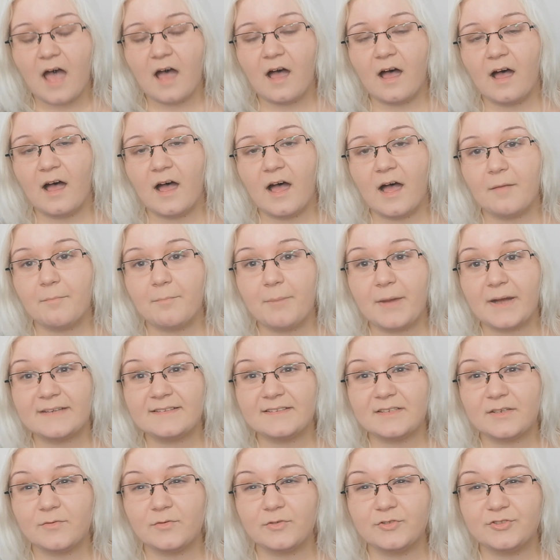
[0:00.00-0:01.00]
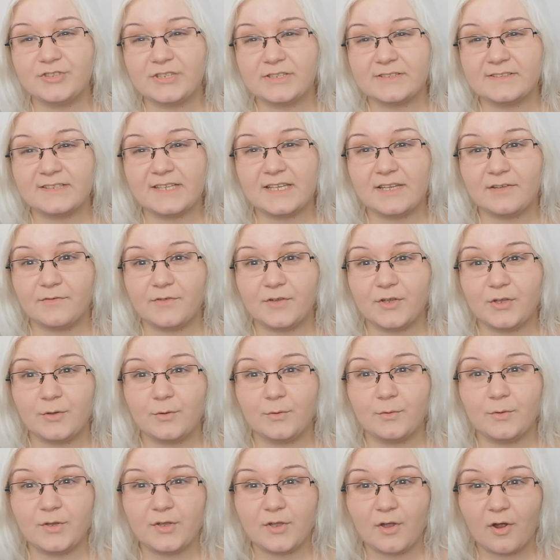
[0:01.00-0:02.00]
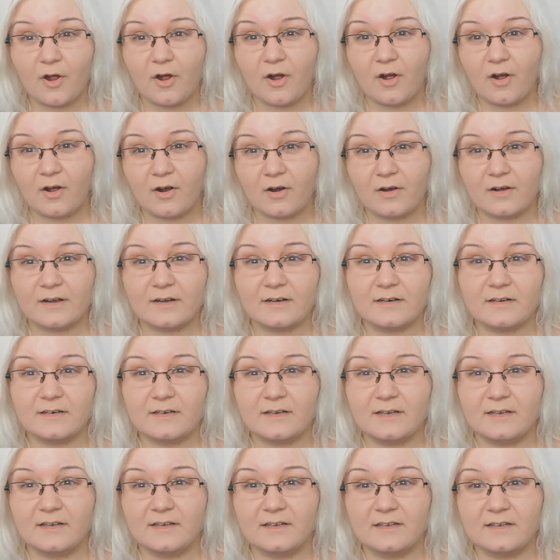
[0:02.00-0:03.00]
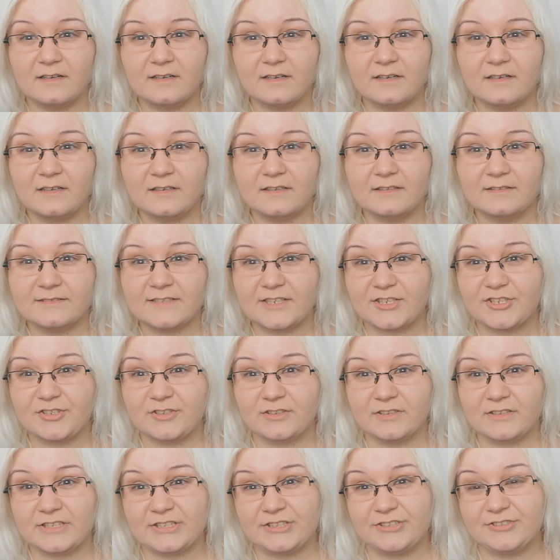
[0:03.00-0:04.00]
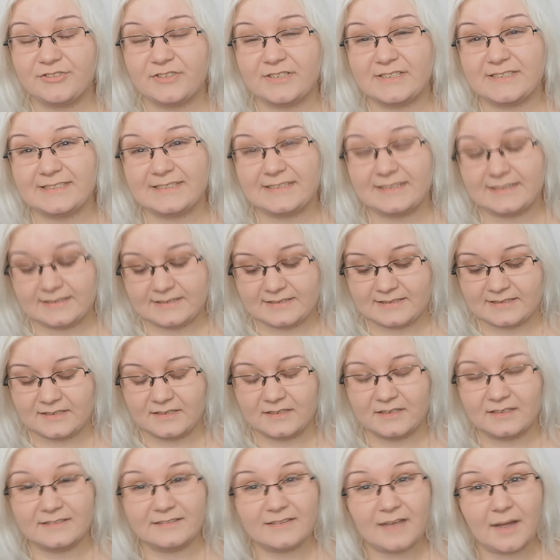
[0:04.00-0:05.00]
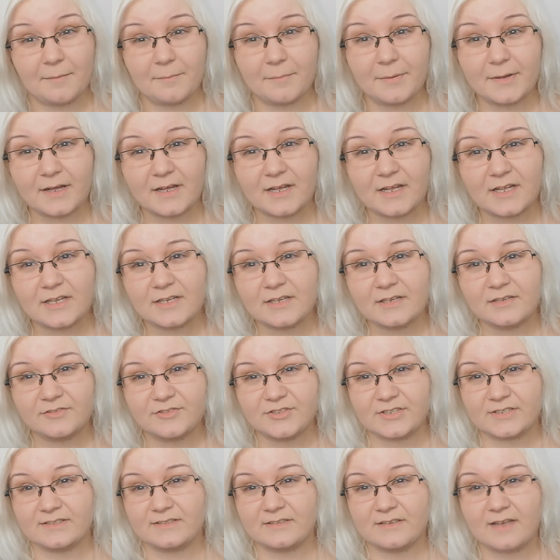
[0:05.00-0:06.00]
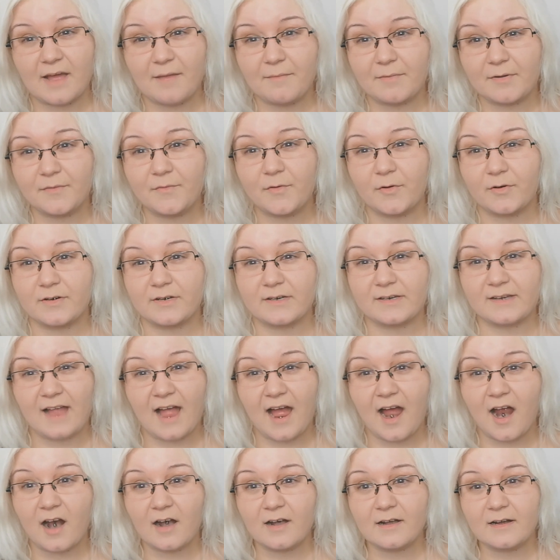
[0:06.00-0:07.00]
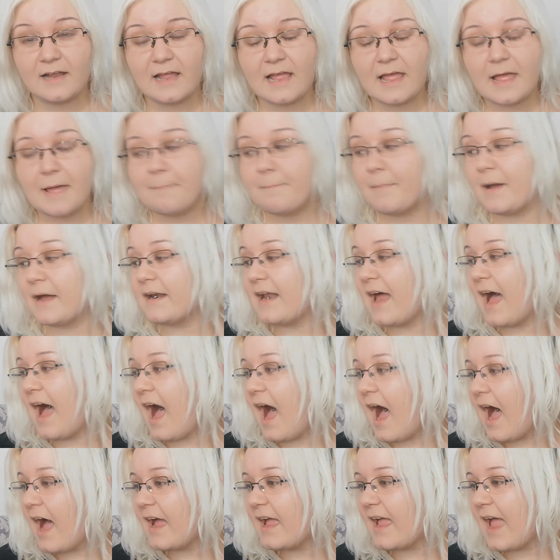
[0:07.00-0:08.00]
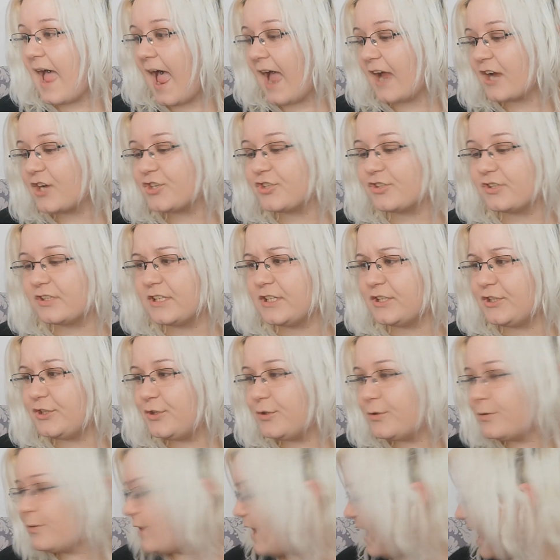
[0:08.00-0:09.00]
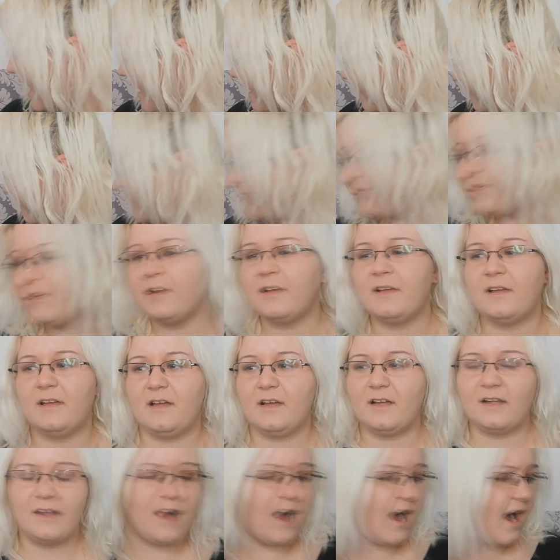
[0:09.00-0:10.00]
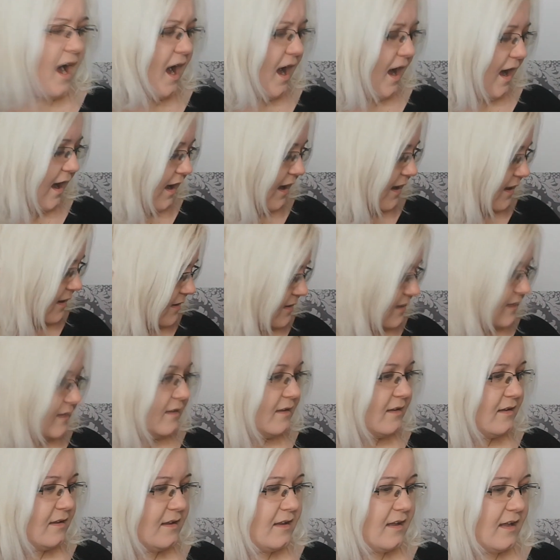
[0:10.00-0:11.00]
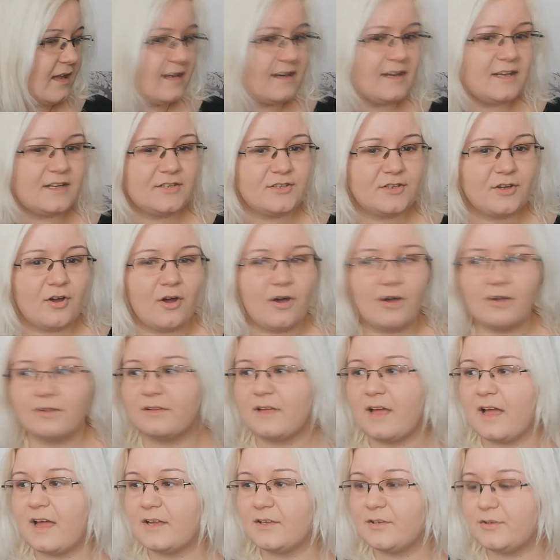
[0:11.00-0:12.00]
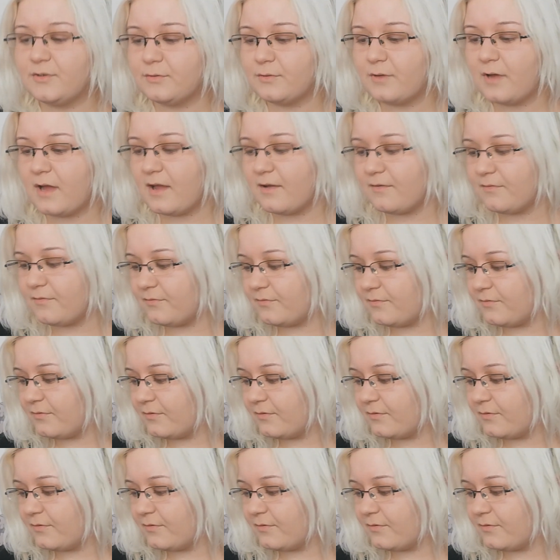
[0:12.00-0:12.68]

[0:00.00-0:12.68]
but they will just give you your national insurance number, just a number for the card. But I actually do have a car, and I thought I do have